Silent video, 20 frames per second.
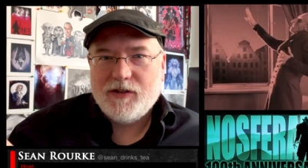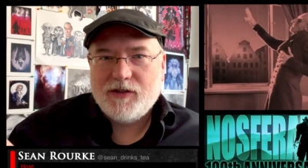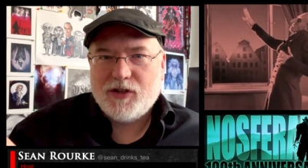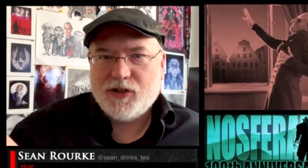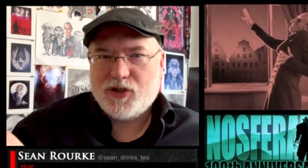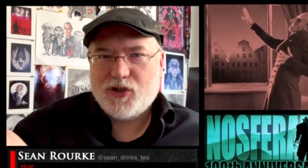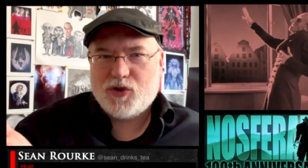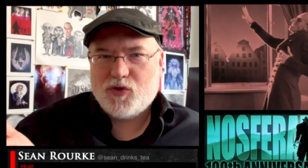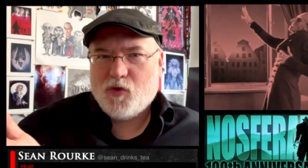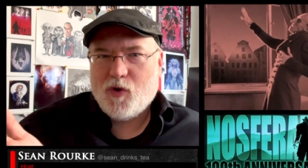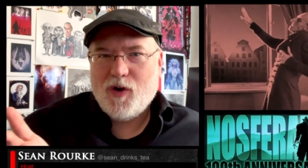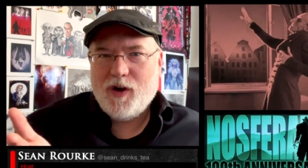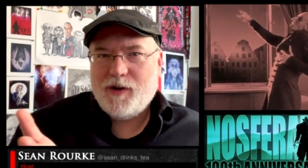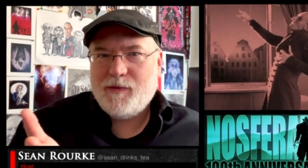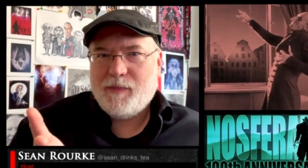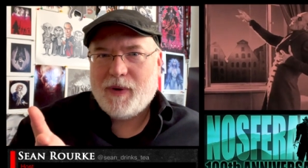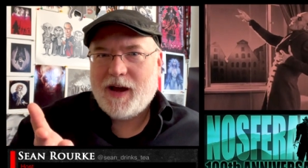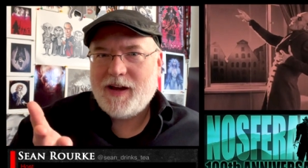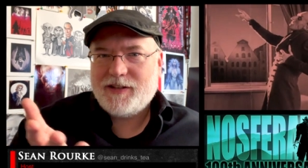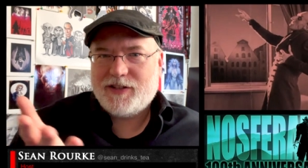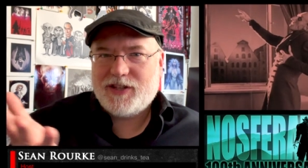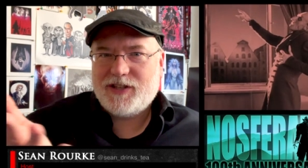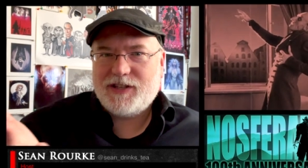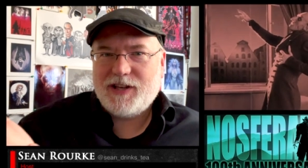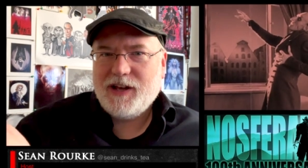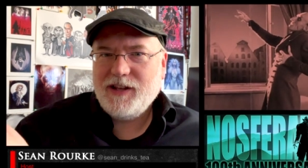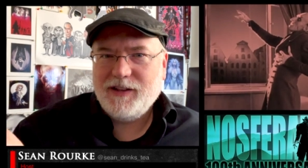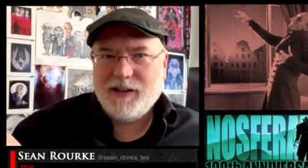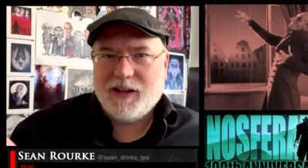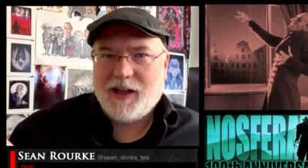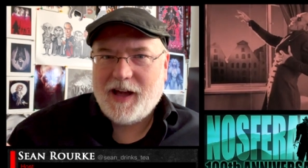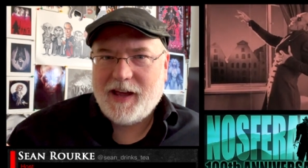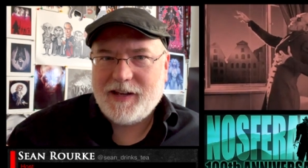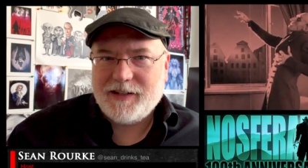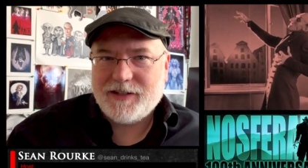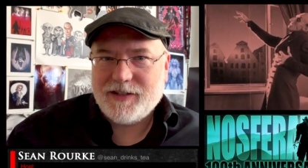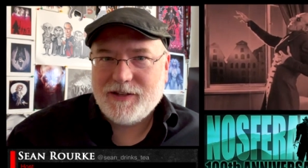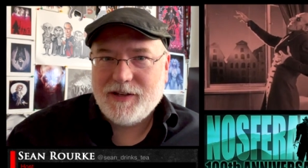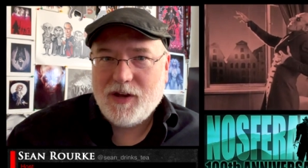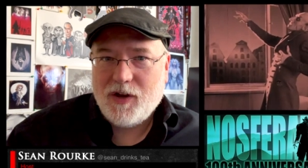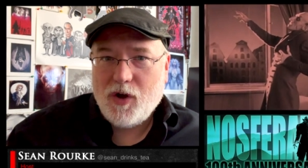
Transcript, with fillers: destroyed by sunlight,